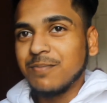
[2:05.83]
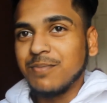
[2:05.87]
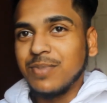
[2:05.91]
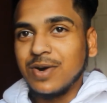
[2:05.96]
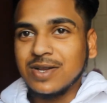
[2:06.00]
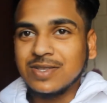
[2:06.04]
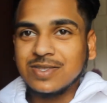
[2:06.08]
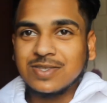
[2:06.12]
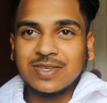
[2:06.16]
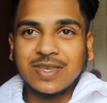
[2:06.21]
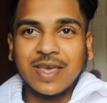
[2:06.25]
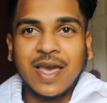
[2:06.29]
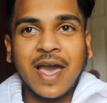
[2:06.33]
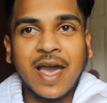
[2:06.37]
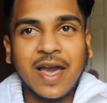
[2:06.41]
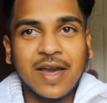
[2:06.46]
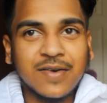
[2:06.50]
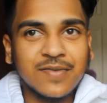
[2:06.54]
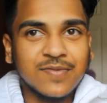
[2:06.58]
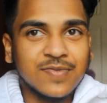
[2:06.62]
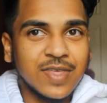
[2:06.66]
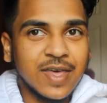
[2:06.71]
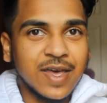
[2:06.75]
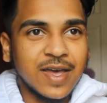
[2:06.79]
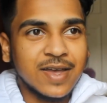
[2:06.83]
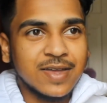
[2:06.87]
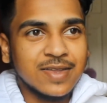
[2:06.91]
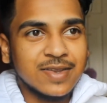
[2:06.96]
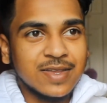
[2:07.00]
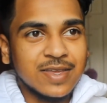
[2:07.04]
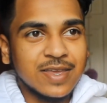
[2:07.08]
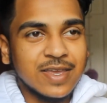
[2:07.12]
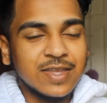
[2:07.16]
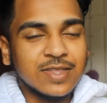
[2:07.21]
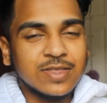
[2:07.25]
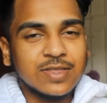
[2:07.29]
But to have
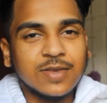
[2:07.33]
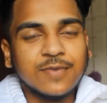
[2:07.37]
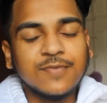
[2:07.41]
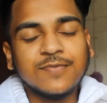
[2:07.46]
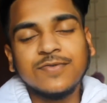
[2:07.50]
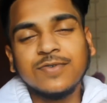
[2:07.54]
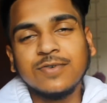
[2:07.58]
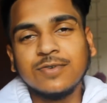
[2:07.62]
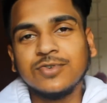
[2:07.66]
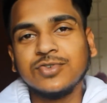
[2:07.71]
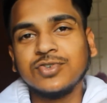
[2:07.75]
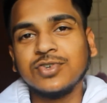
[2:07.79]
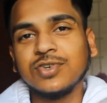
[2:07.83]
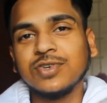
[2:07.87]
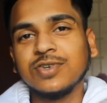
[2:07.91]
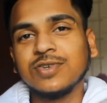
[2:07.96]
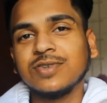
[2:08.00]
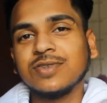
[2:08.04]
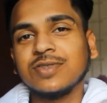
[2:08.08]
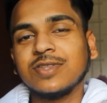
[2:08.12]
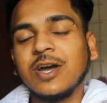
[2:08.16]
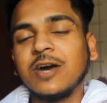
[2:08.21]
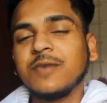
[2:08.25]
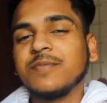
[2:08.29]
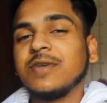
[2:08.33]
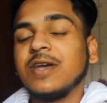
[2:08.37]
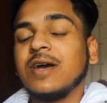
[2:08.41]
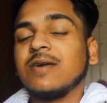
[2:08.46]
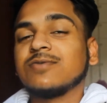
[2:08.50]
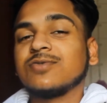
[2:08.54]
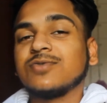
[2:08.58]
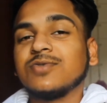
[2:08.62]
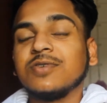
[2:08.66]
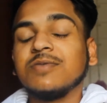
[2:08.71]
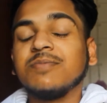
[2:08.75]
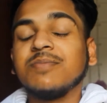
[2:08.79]
that in the future, that would be
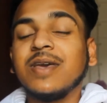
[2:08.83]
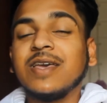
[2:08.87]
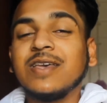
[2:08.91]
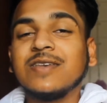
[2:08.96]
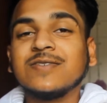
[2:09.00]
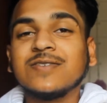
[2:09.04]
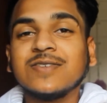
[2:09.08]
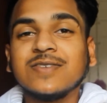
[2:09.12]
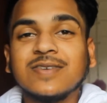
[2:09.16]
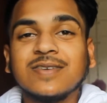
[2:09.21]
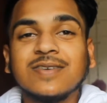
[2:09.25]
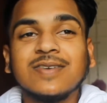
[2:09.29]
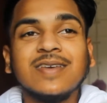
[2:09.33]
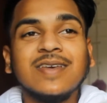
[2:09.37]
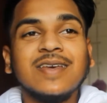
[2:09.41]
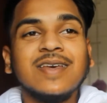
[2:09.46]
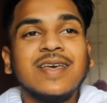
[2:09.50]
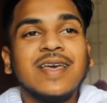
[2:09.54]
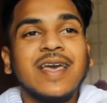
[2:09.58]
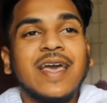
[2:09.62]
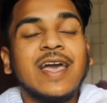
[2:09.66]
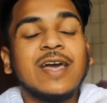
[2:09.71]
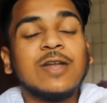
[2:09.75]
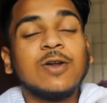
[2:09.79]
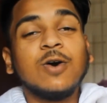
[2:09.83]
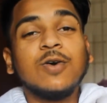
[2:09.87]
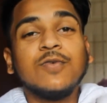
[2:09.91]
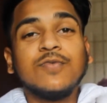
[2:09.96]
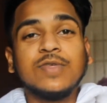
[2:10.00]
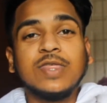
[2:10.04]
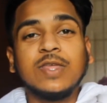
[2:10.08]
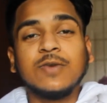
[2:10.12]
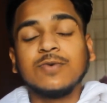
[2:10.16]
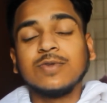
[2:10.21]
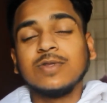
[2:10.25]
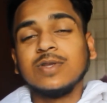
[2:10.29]
absolutely amazing. And
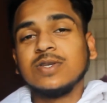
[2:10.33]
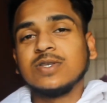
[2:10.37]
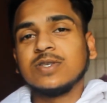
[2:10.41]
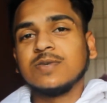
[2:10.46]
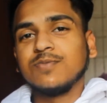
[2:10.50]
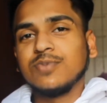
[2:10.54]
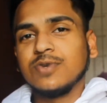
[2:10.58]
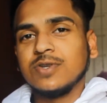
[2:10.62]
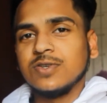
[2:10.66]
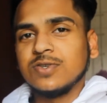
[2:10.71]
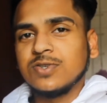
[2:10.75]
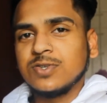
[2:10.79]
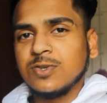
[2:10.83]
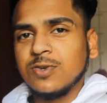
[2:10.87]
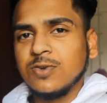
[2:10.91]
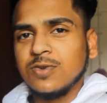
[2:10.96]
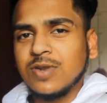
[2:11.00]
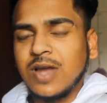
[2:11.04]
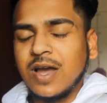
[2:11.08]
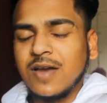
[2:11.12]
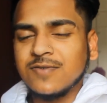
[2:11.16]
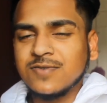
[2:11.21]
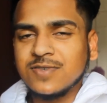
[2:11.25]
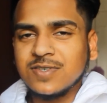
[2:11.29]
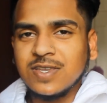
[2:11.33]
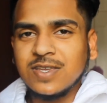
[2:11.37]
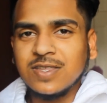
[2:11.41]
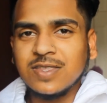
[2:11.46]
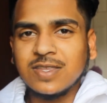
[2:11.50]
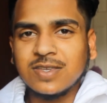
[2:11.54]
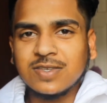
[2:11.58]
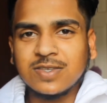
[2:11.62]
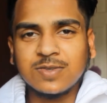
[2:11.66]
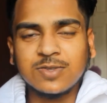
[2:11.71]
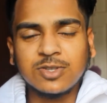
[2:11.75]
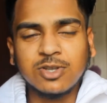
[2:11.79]
hopefully they release it pretty soon. I've
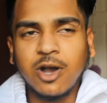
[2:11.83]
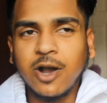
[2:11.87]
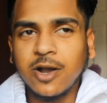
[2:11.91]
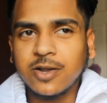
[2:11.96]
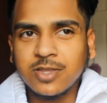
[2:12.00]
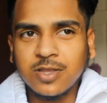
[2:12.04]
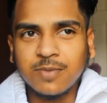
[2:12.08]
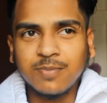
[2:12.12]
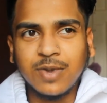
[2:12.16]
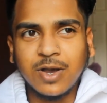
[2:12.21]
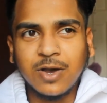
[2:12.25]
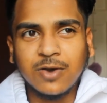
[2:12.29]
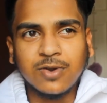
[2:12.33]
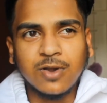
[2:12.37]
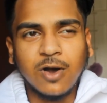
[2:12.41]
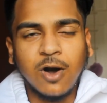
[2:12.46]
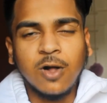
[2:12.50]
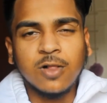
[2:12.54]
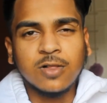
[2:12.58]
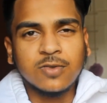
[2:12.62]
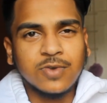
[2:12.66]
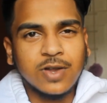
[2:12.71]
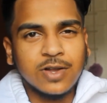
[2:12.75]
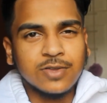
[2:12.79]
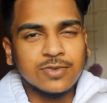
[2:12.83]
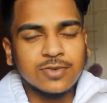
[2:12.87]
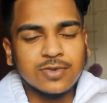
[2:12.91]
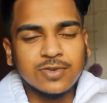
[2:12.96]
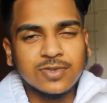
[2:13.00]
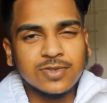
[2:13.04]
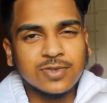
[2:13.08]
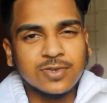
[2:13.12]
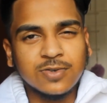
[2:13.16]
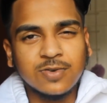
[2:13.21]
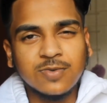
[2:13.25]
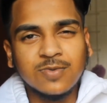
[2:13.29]
seen this talked about all around
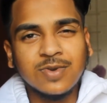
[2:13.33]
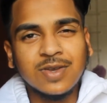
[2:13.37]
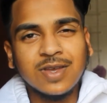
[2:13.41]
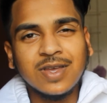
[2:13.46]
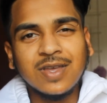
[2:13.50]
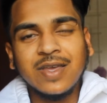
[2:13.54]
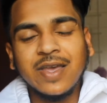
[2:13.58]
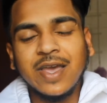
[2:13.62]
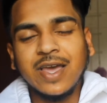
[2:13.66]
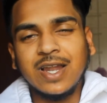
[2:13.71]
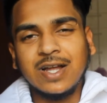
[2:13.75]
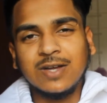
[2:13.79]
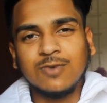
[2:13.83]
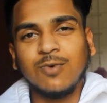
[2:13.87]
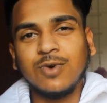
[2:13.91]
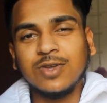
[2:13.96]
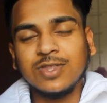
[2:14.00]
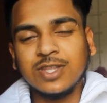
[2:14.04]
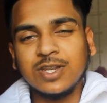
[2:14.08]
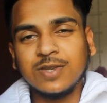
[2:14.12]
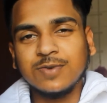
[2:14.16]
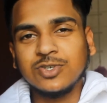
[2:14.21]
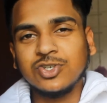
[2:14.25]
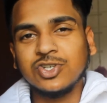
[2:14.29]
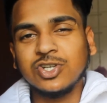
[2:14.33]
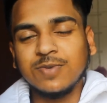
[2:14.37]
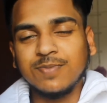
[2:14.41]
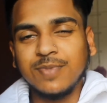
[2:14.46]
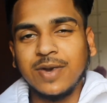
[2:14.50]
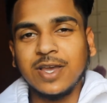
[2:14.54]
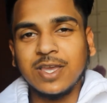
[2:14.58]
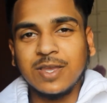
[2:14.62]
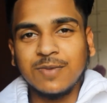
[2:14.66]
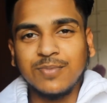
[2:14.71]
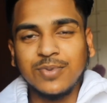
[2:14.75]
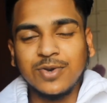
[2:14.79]
YouTube, and I wanted to share
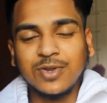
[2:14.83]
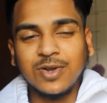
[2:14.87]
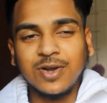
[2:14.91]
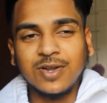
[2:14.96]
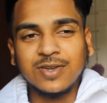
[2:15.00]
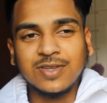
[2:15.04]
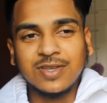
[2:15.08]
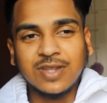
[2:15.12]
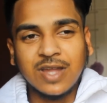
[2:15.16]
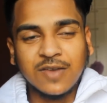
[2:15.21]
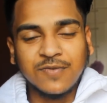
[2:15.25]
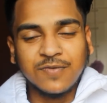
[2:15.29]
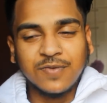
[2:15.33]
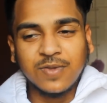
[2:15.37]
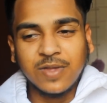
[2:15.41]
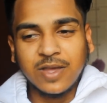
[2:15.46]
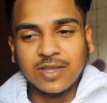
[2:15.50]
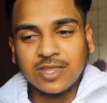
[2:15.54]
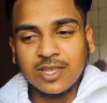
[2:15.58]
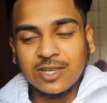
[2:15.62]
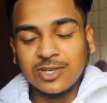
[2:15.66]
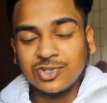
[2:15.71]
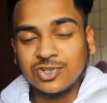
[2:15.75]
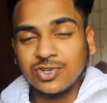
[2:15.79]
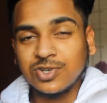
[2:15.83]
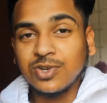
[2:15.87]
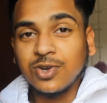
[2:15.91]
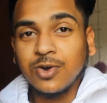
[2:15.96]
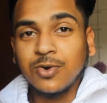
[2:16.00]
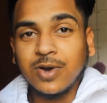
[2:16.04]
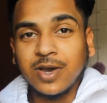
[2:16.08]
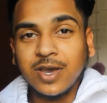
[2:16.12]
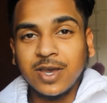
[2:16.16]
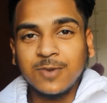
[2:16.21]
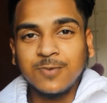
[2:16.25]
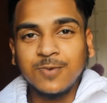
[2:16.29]
my input on it. I feel like they should
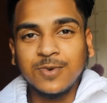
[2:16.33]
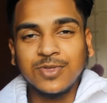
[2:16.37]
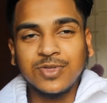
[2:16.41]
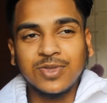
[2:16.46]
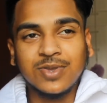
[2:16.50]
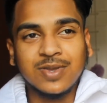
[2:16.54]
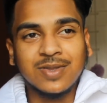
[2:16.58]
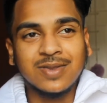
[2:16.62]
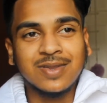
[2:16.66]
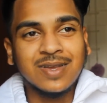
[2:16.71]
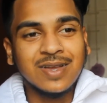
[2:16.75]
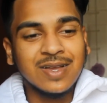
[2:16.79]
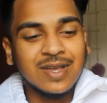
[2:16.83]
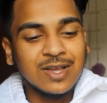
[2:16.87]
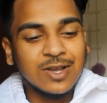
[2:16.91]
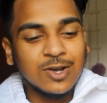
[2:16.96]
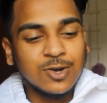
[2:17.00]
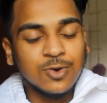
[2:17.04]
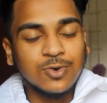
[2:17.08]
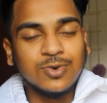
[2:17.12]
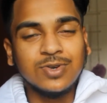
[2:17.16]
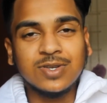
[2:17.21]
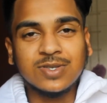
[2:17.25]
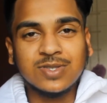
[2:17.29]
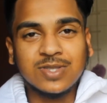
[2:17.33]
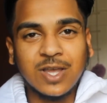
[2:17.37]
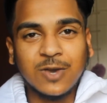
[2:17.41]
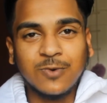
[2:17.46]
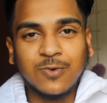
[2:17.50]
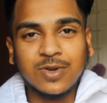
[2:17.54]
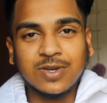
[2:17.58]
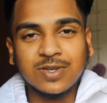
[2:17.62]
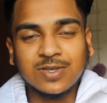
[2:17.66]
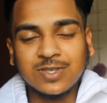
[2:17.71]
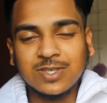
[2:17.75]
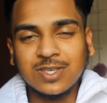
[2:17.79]
go ahead with it. Who does
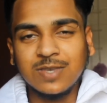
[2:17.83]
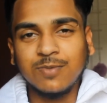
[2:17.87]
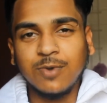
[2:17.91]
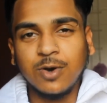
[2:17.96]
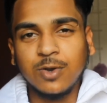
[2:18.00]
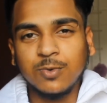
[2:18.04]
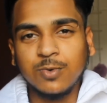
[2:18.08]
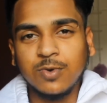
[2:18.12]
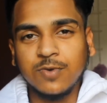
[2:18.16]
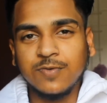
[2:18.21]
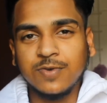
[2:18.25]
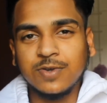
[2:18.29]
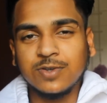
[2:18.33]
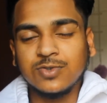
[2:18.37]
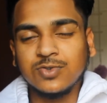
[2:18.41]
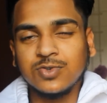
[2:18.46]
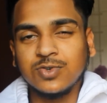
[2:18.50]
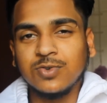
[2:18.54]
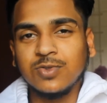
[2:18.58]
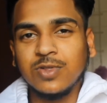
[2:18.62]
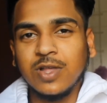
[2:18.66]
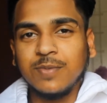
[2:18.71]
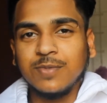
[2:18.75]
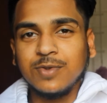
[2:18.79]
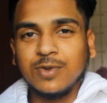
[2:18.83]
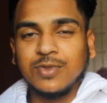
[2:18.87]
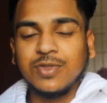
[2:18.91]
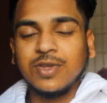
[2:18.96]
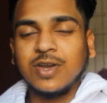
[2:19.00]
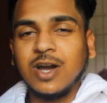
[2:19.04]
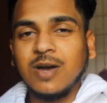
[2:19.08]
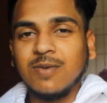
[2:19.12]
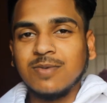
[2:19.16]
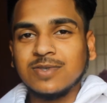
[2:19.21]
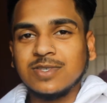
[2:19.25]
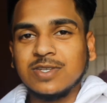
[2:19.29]
not want to see Modern Warfare 2? Let me know in
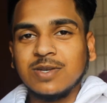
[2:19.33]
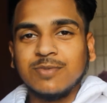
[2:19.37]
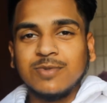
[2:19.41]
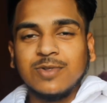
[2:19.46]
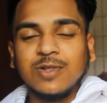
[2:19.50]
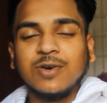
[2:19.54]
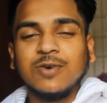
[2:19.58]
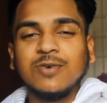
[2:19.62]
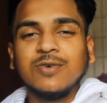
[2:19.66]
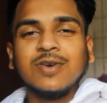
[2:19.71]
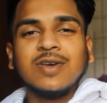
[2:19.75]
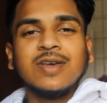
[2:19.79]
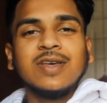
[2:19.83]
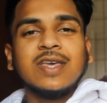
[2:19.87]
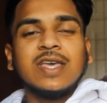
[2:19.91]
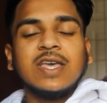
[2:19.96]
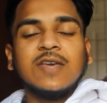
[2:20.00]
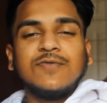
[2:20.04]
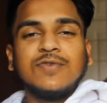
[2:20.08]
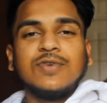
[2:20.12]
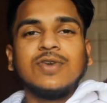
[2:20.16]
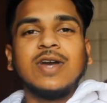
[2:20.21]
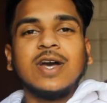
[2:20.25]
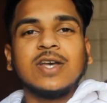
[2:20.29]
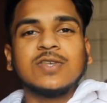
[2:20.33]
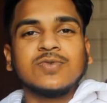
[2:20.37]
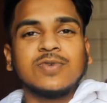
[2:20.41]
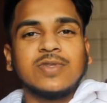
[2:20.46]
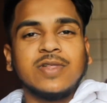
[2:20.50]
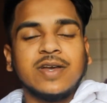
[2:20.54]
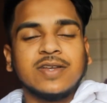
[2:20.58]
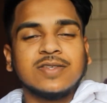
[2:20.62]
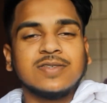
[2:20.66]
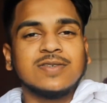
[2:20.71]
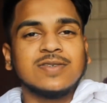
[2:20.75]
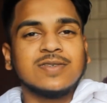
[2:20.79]
the comments down below if you guys
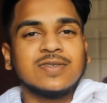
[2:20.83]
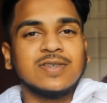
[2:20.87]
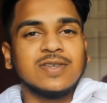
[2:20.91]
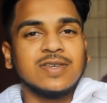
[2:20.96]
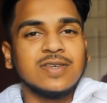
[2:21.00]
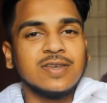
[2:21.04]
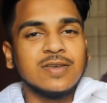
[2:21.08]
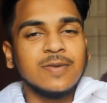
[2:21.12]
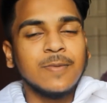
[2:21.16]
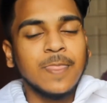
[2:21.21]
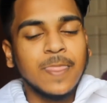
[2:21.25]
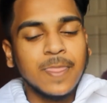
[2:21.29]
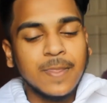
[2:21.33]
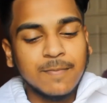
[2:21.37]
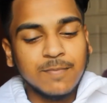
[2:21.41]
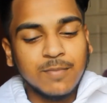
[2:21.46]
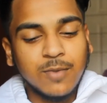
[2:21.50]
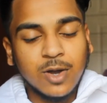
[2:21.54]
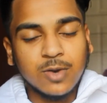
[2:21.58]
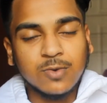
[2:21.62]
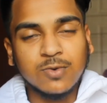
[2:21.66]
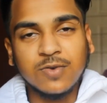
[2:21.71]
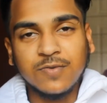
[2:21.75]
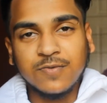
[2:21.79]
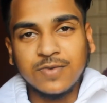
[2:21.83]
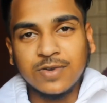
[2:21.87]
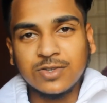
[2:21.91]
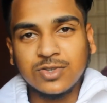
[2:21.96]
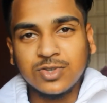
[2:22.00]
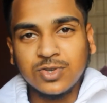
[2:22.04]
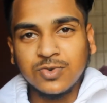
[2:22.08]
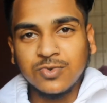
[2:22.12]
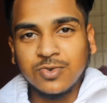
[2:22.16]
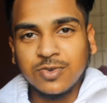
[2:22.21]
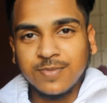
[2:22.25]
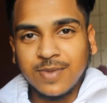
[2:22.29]
would like to see Modern Warfare
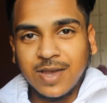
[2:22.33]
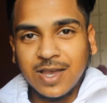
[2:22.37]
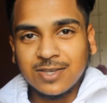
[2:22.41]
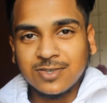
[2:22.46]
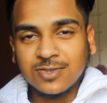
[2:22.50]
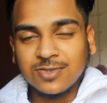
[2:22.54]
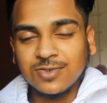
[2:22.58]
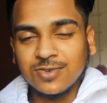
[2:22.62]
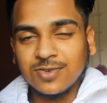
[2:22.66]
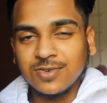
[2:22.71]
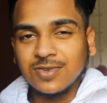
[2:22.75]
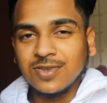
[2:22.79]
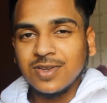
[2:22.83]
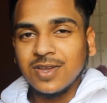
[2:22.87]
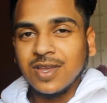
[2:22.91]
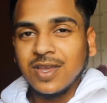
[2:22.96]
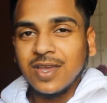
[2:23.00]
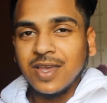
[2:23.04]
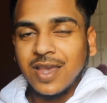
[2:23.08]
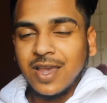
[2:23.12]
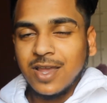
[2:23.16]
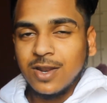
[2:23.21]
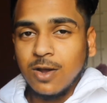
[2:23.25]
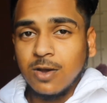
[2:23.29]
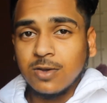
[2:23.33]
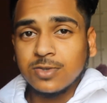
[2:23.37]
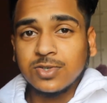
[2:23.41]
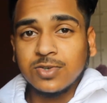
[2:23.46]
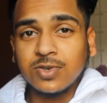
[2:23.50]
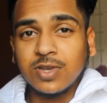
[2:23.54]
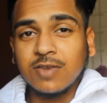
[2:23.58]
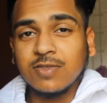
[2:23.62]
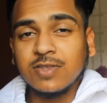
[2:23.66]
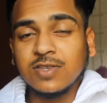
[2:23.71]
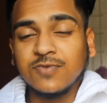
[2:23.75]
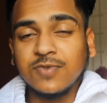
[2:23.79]
2 Remastered and
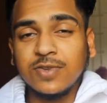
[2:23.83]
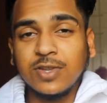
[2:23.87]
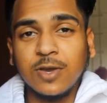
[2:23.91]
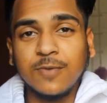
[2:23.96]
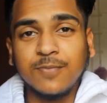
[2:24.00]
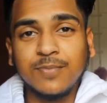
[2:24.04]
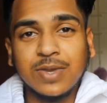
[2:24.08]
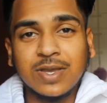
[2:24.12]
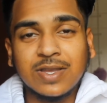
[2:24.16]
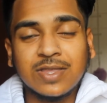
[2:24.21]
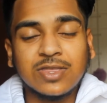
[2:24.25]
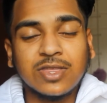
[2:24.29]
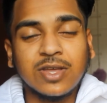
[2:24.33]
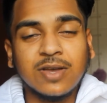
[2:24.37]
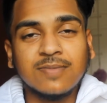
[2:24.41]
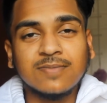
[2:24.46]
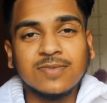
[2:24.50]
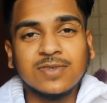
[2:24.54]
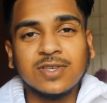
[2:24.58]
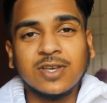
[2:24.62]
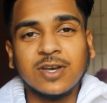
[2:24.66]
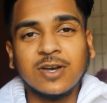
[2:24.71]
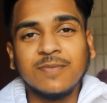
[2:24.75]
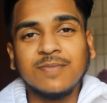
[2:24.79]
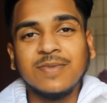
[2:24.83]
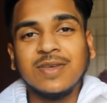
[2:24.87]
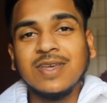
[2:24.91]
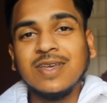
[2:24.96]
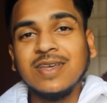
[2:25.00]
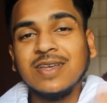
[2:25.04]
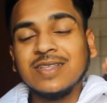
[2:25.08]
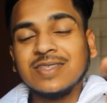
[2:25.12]
also give this video a big thumbs up.